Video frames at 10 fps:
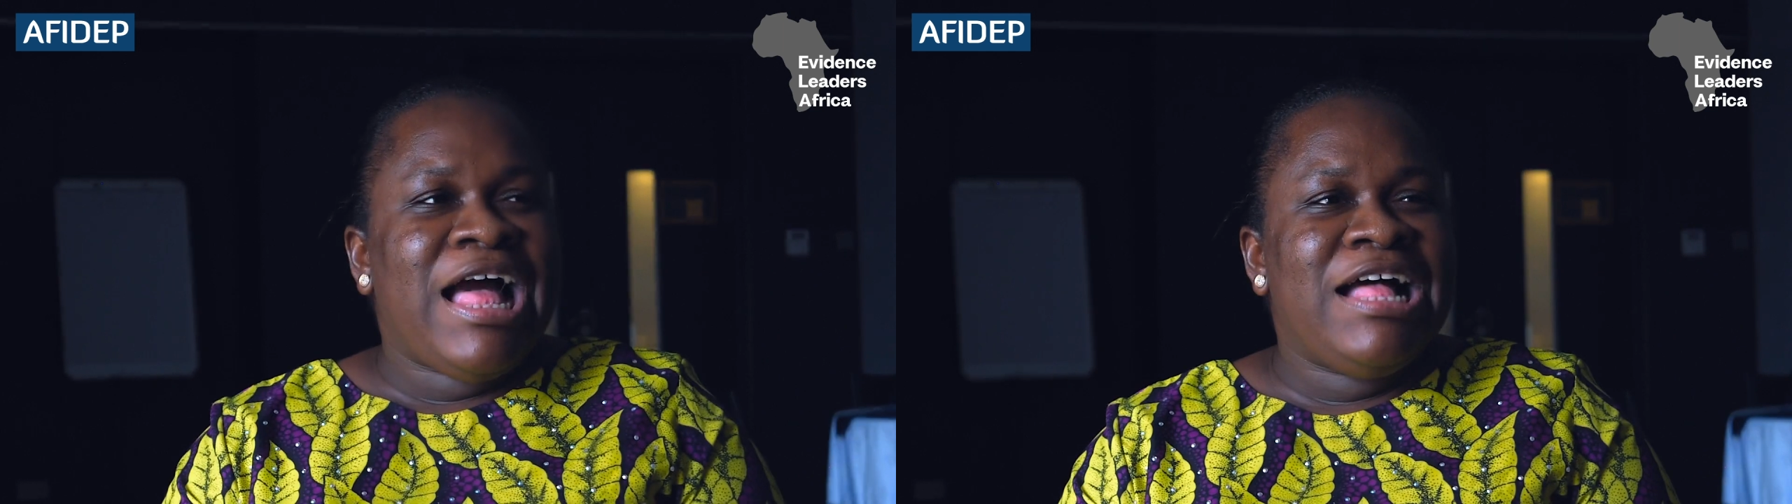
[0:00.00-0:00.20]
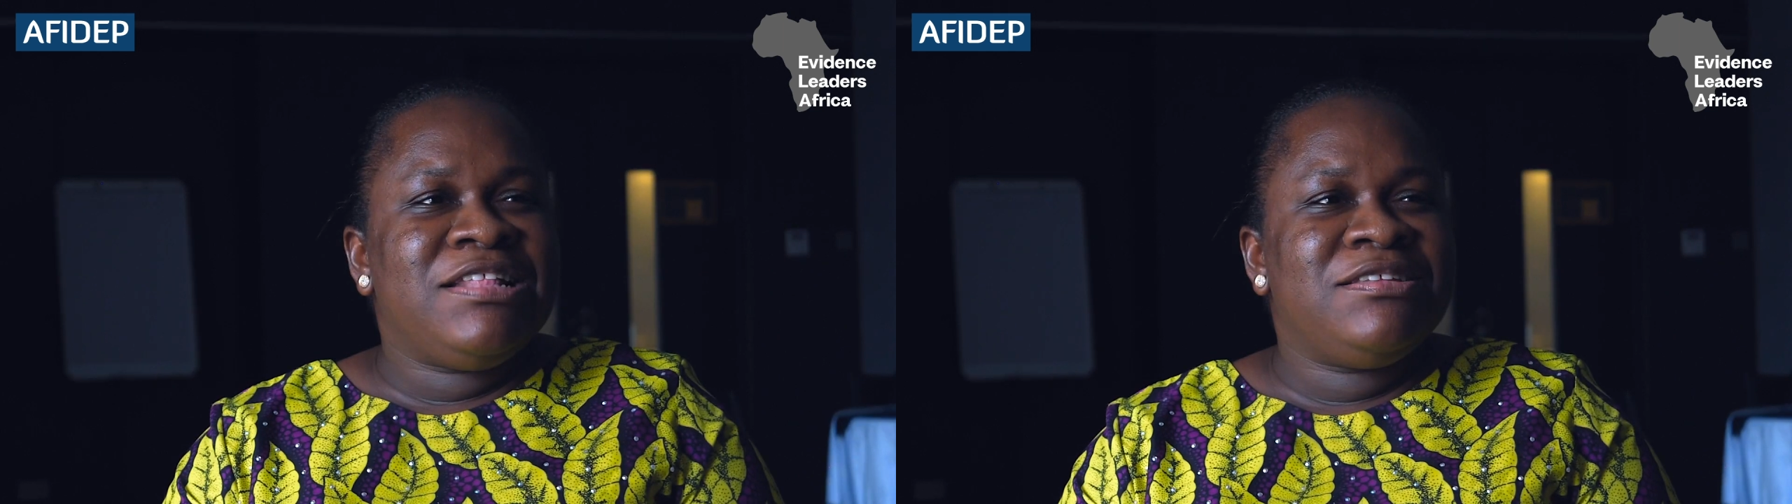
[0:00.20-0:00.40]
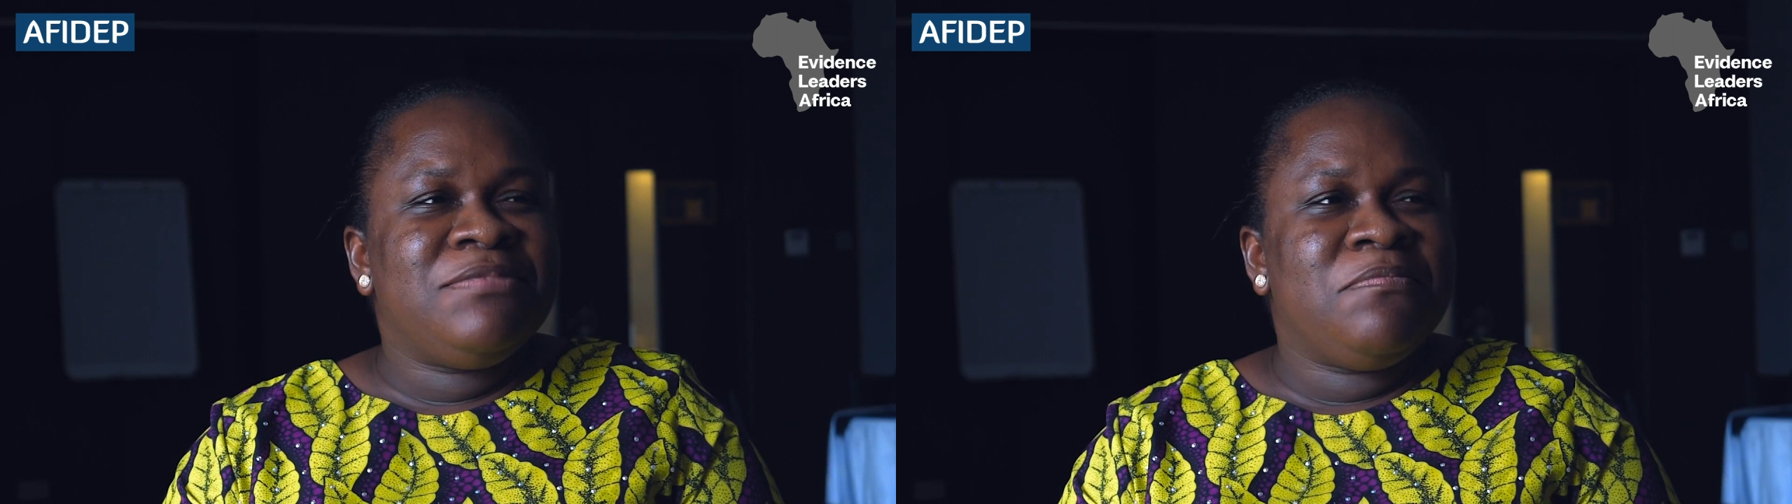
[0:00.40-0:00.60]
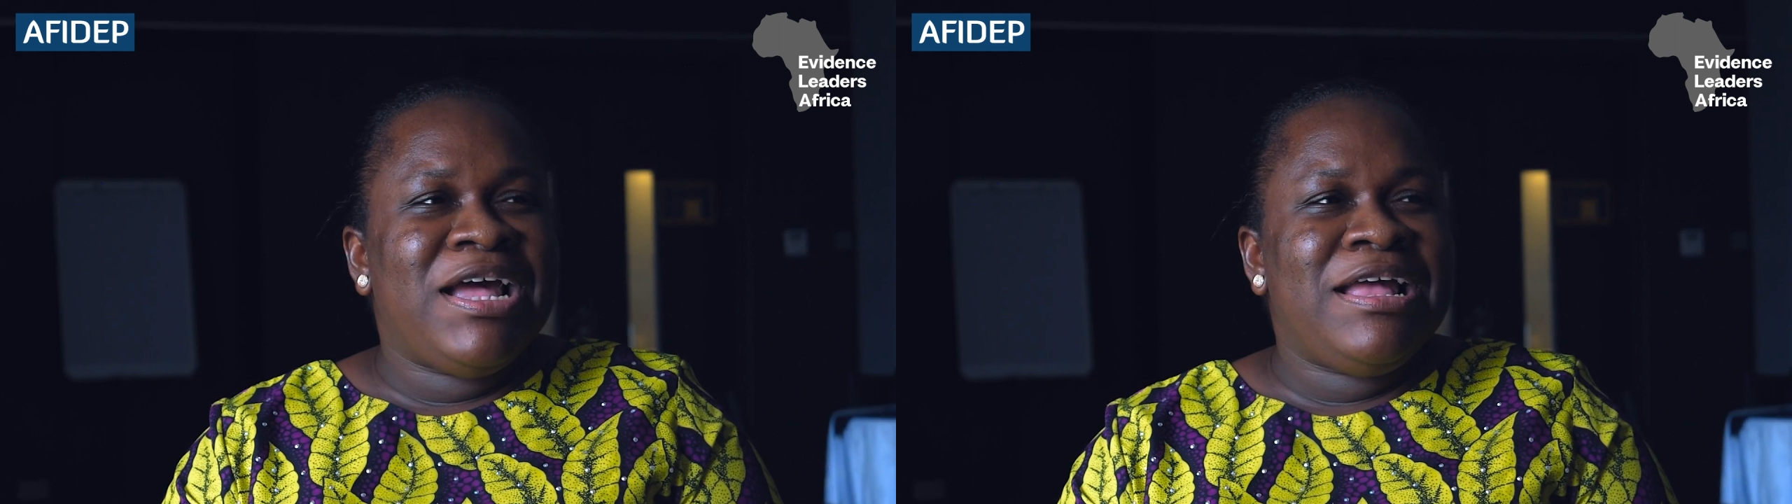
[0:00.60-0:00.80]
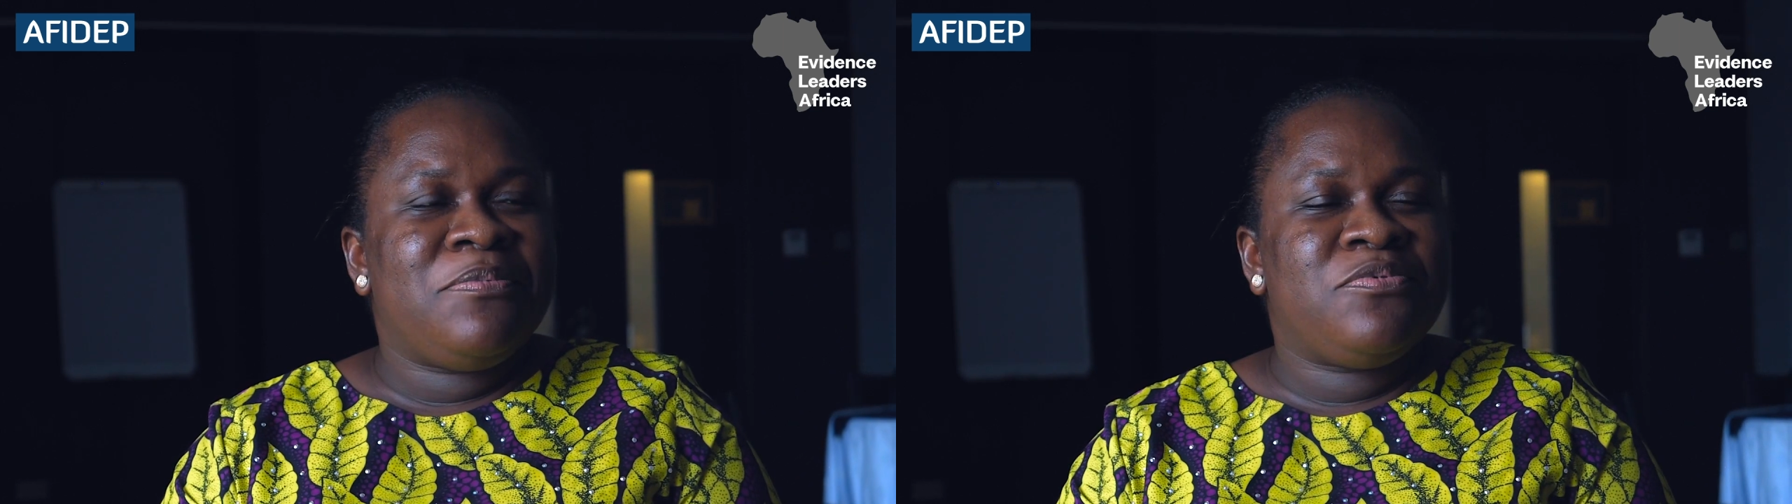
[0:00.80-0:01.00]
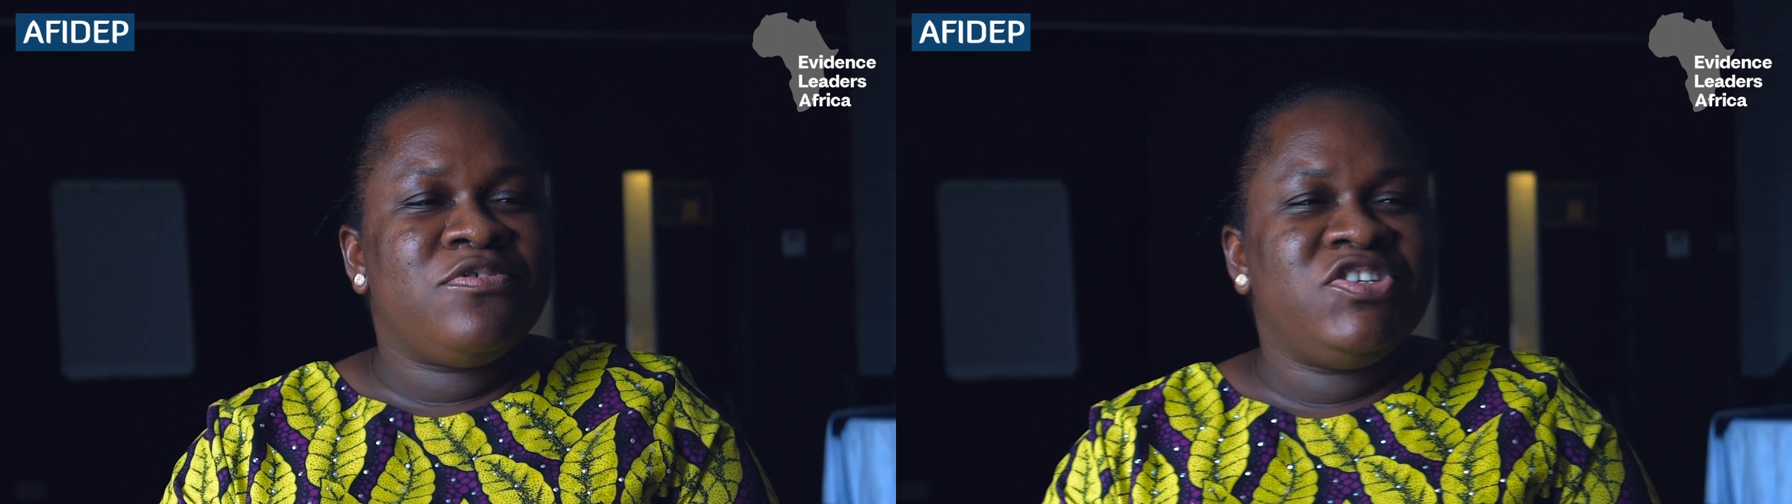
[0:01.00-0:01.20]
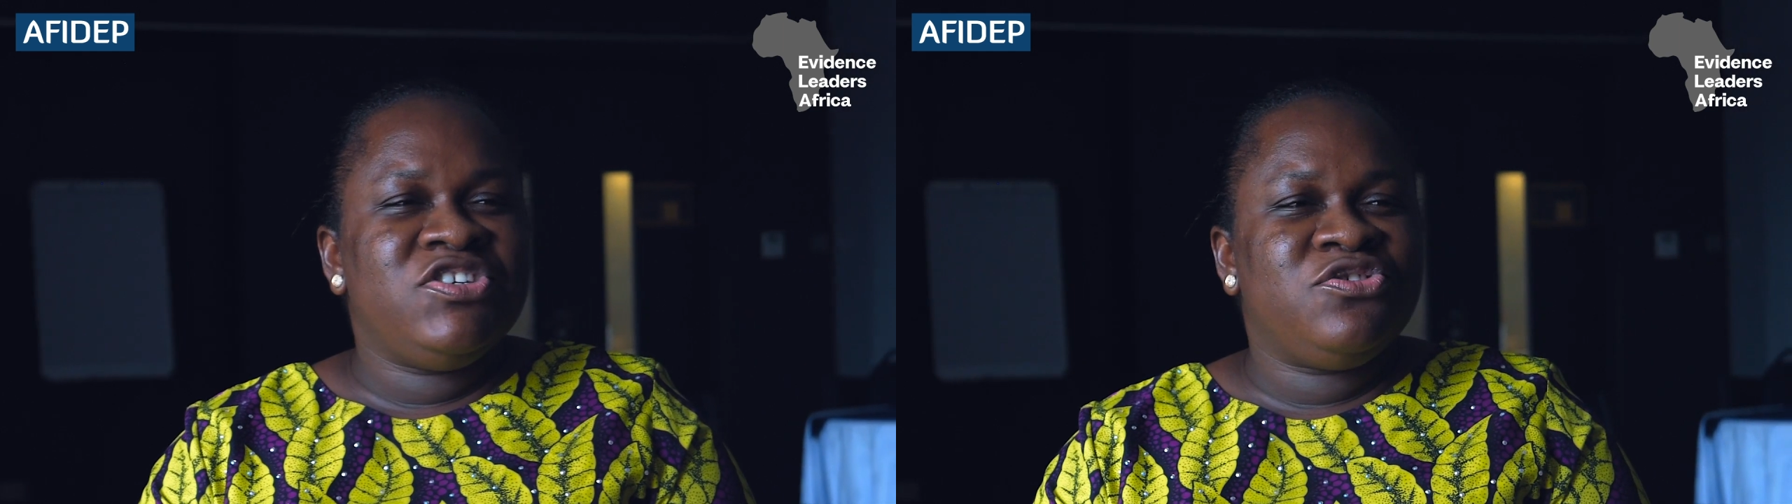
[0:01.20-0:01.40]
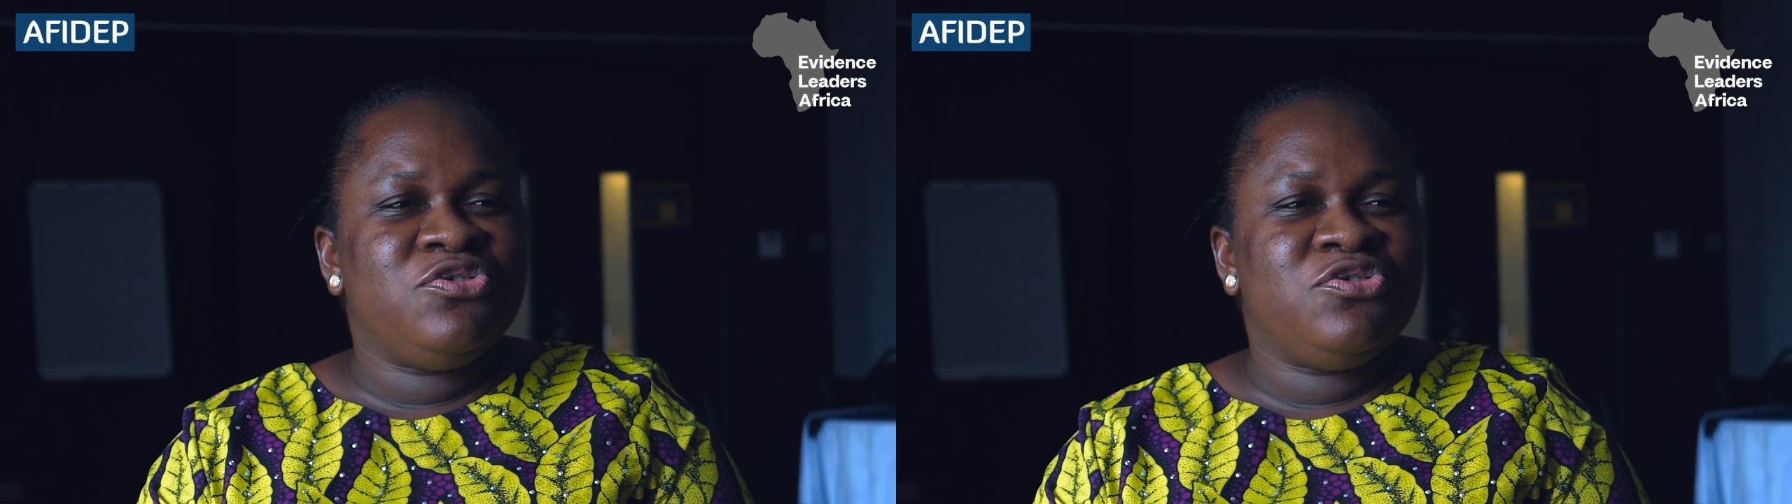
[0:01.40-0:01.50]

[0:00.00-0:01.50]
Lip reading: And my approach is